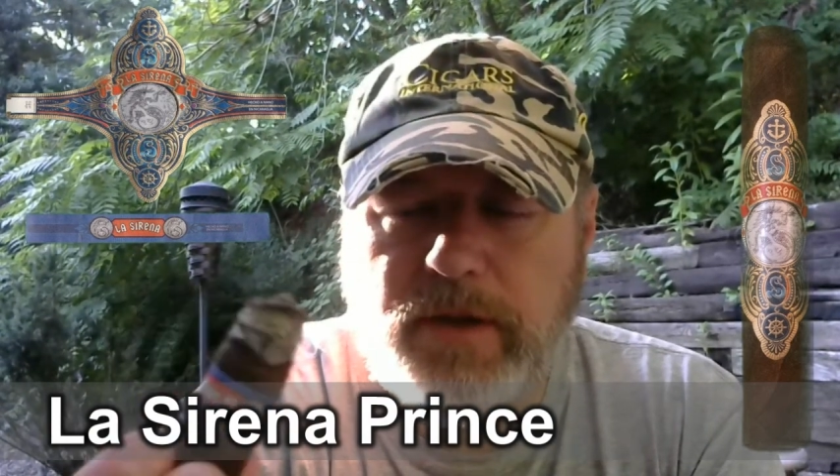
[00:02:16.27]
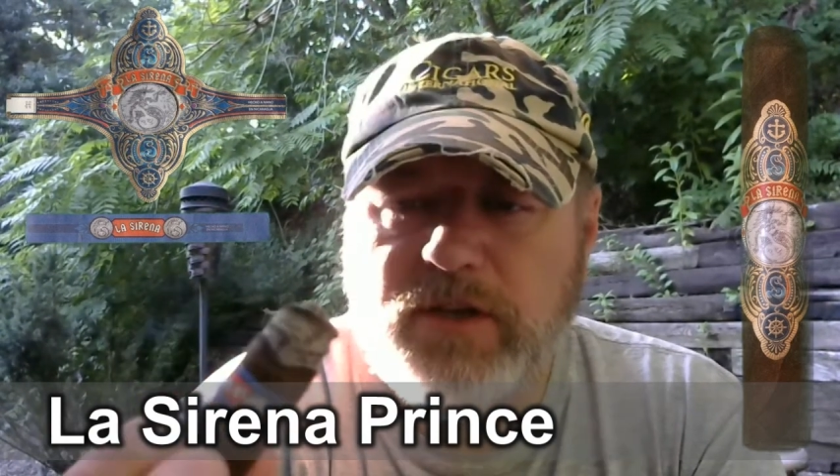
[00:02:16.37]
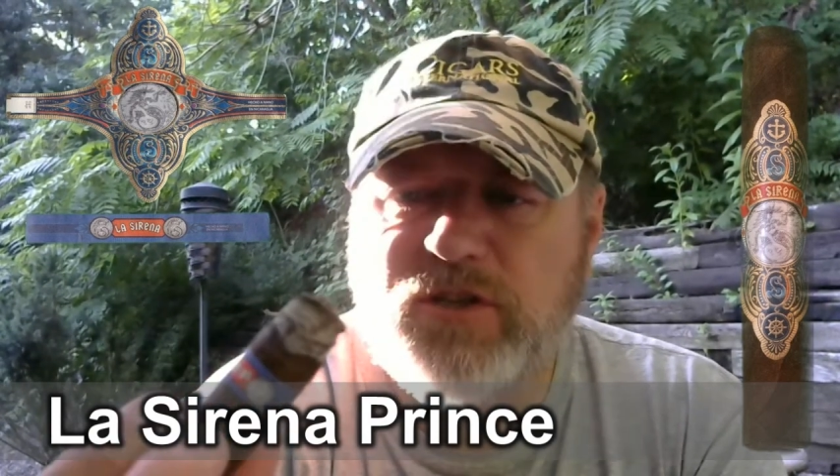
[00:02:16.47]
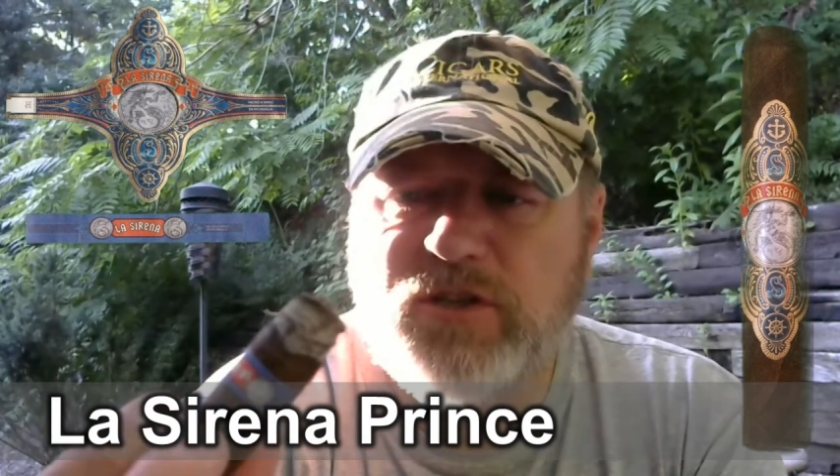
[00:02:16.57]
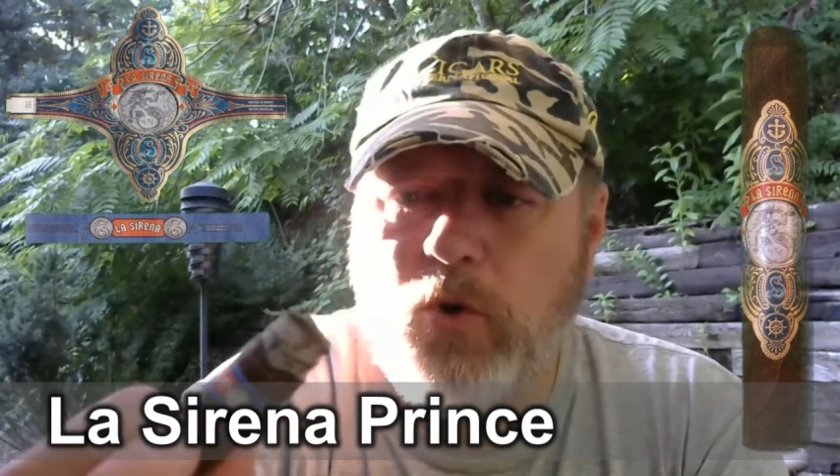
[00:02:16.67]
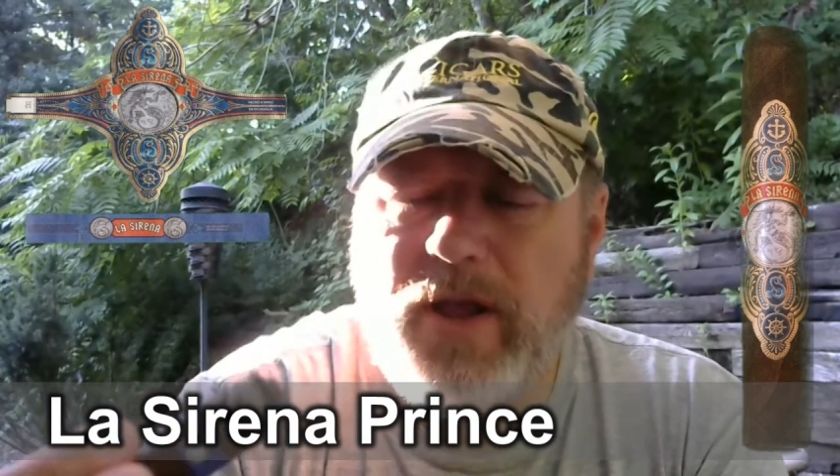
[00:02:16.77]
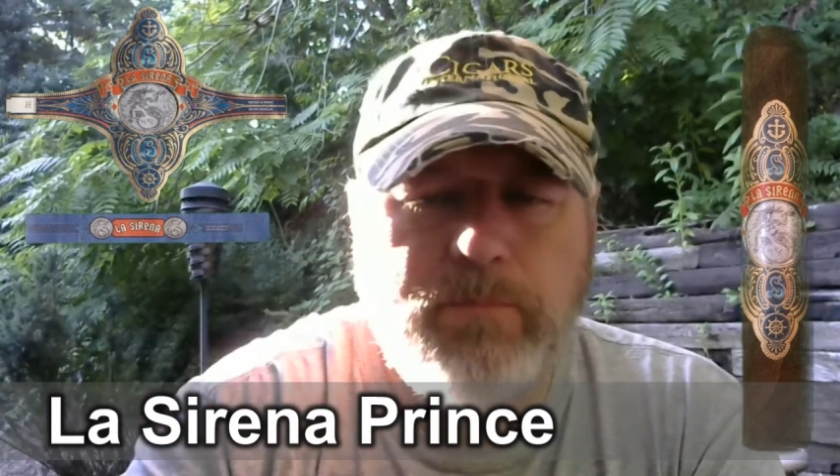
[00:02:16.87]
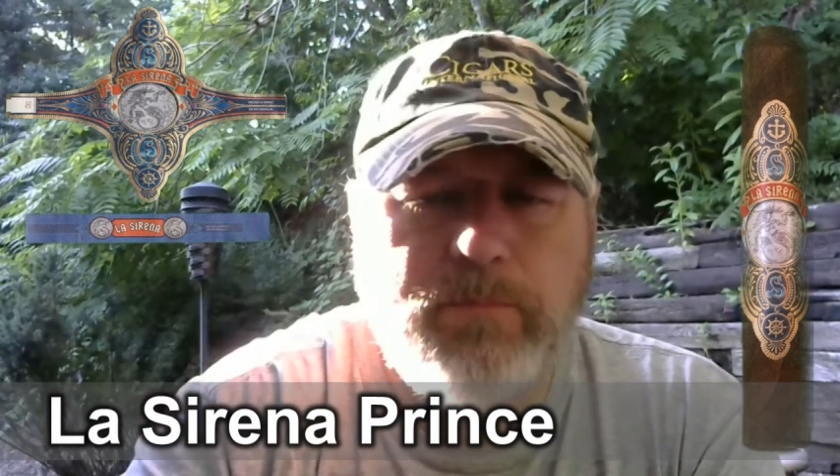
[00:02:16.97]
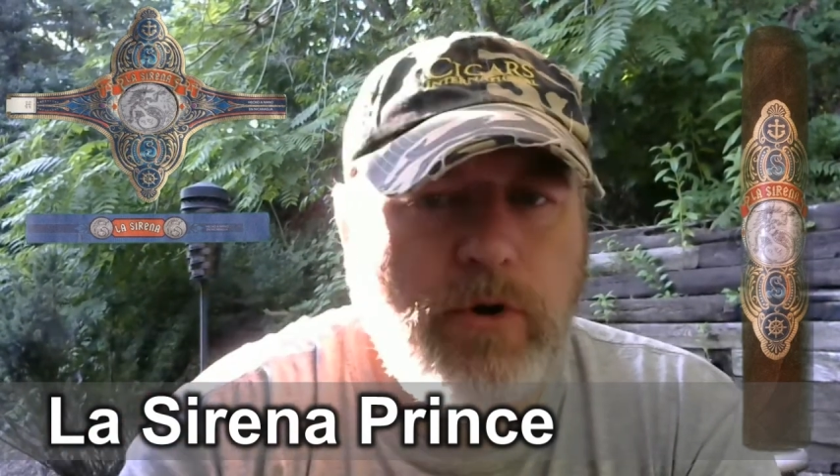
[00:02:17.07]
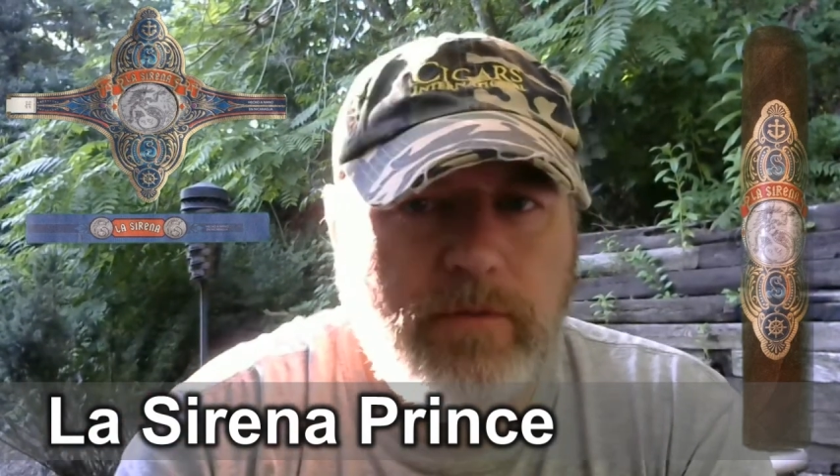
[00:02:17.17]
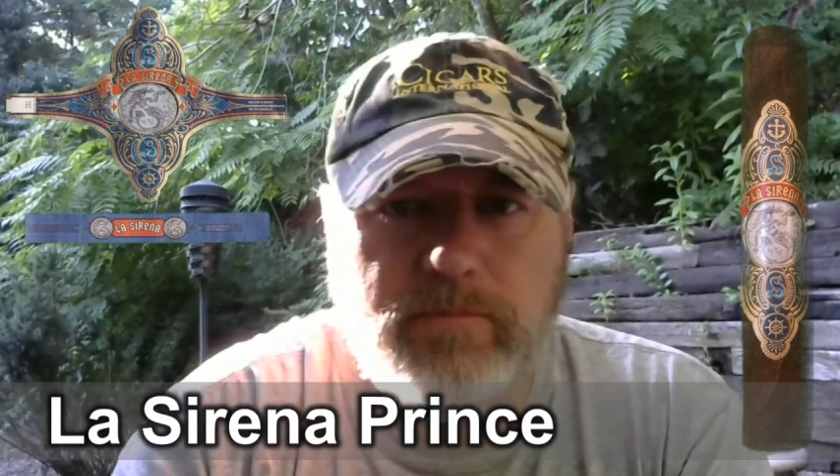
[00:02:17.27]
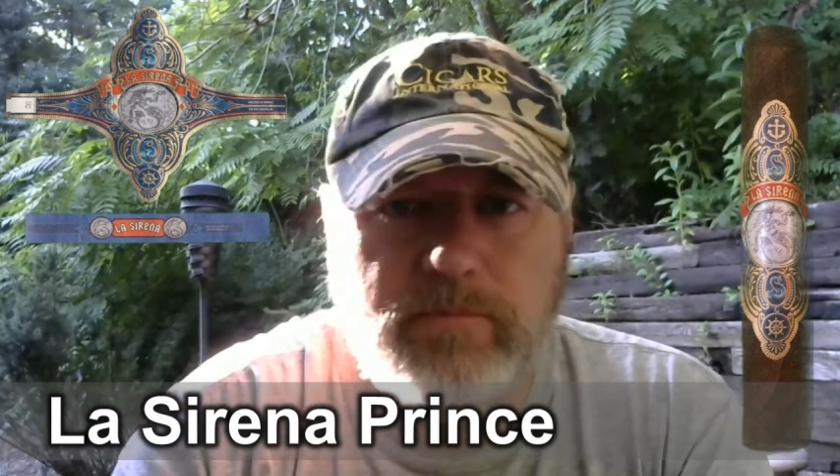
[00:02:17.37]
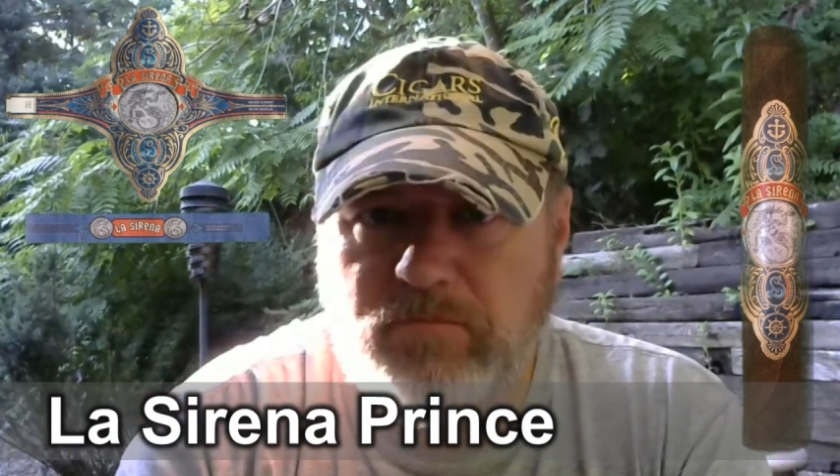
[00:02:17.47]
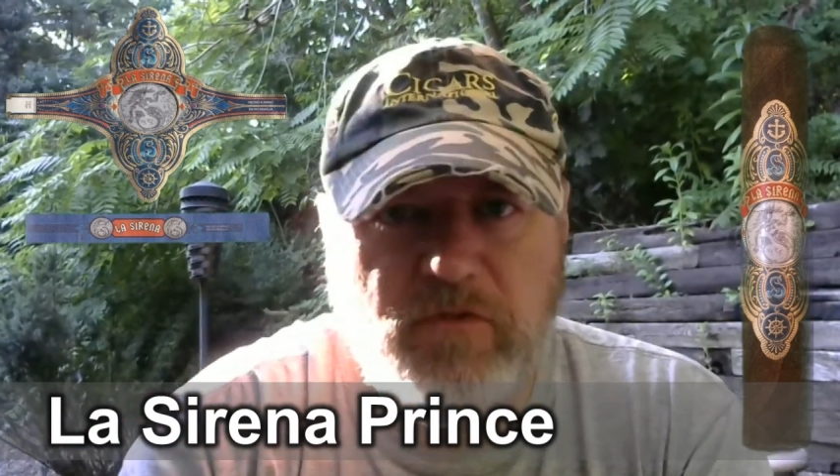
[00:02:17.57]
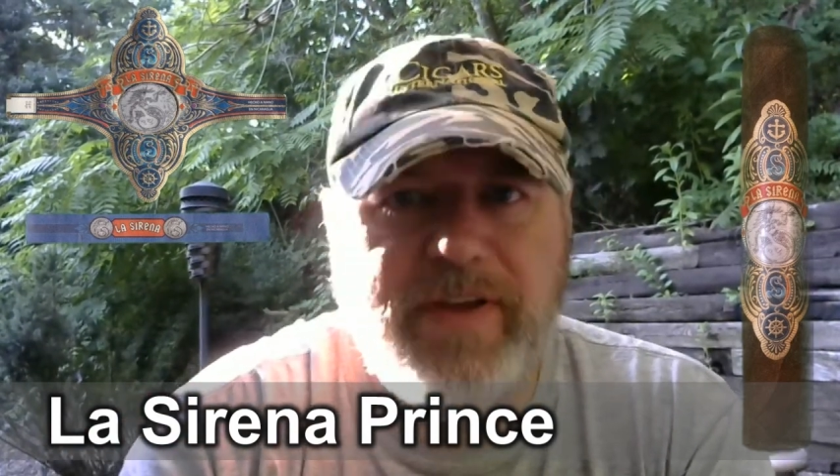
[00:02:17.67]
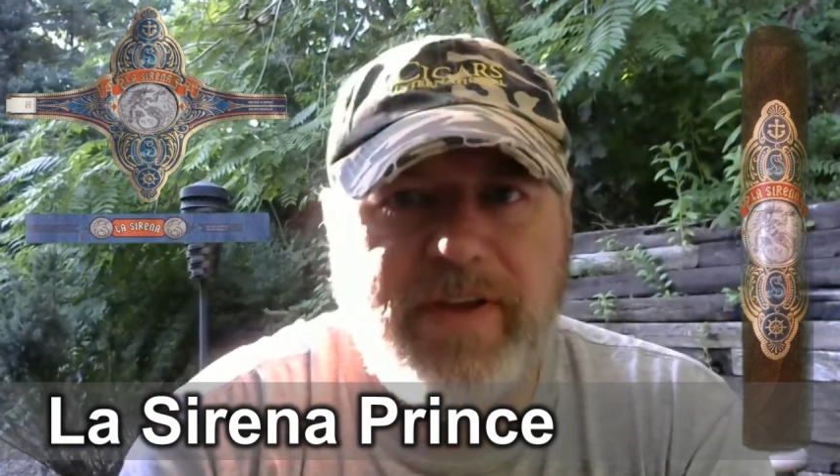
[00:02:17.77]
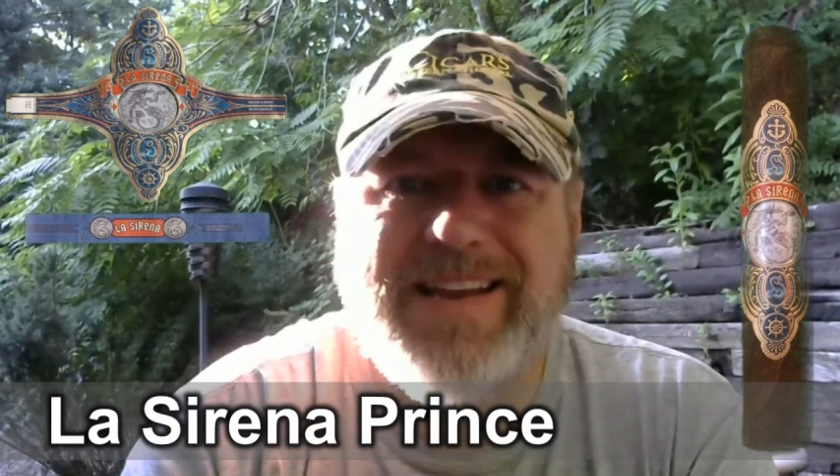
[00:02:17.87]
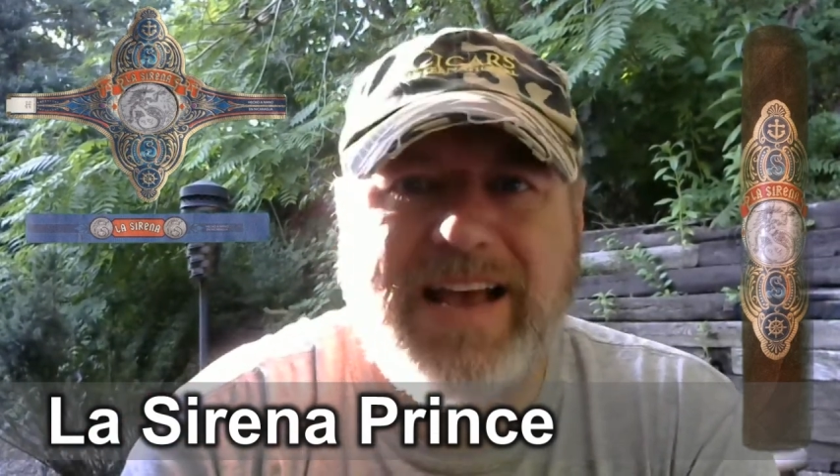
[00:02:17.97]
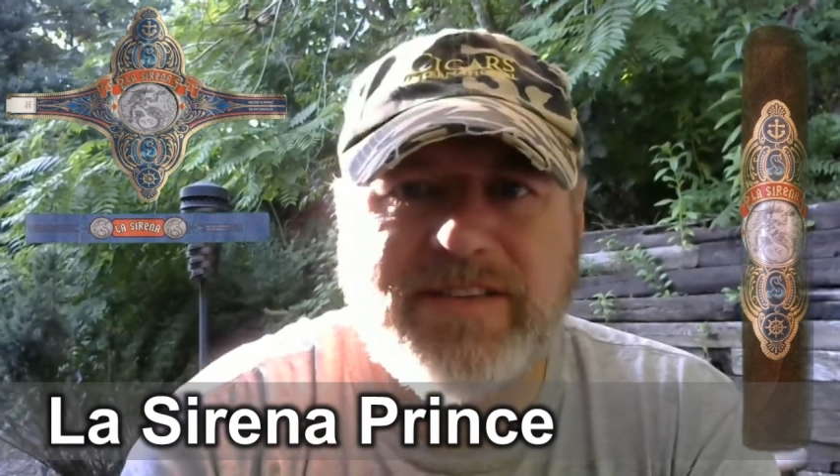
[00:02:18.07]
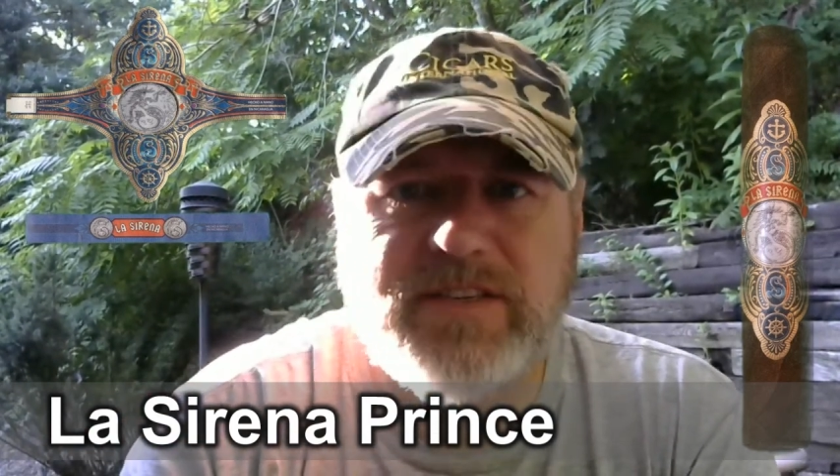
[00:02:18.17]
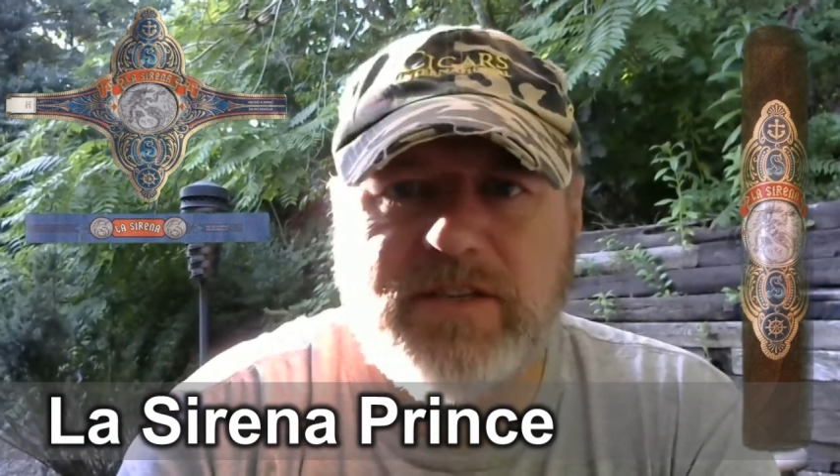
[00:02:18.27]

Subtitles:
Smoke output, fantastic